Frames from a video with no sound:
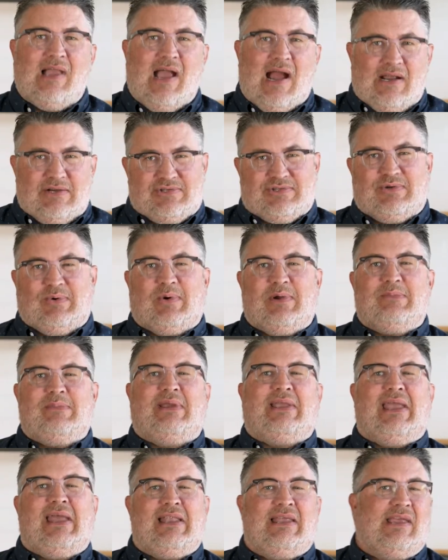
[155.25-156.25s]
Our story
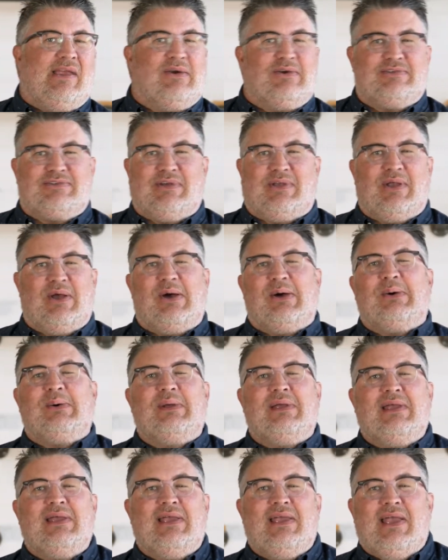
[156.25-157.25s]
began years ago,
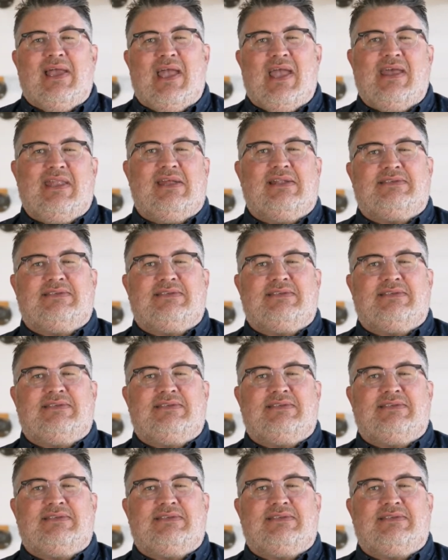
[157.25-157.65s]
and